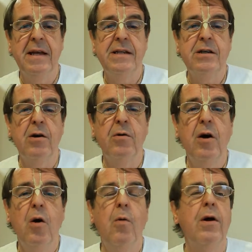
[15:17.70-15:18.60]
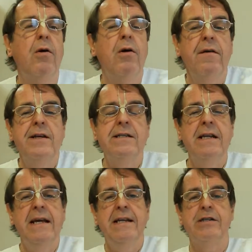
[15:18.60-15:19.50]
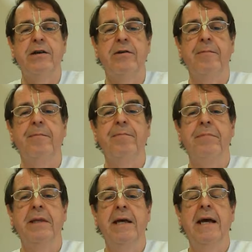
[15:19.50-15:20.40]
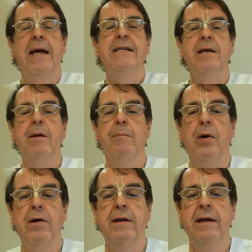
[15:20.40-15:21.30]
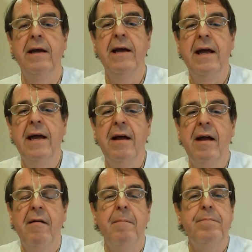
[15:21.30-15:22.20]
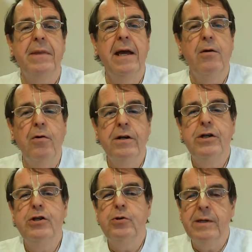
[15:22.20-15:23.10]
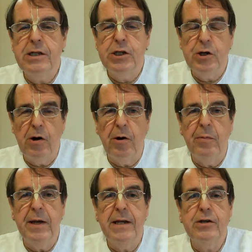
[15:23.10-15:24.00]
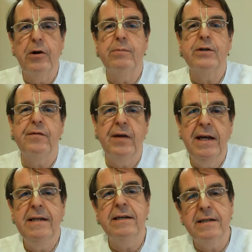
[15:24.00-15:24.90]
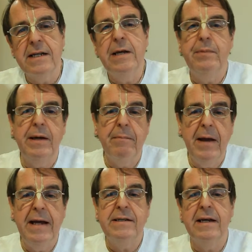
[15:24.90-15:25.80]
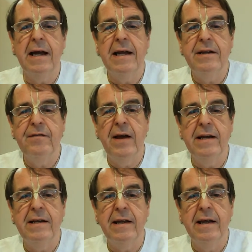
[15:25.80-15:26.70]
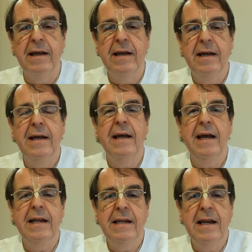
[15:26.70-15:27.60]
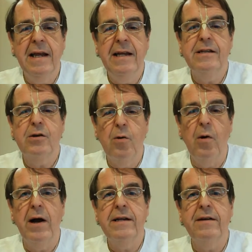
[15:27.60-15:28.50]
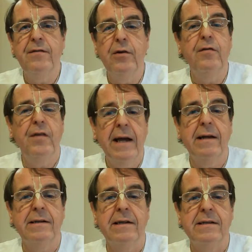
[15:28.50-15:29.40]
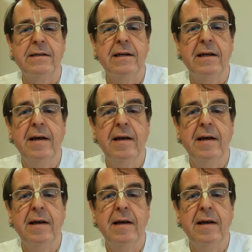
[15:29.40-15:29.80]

So what all of this leads to is that a body, in order to do its job in terms of eating, sleeping, mating and defending, it needs quite a few faculties.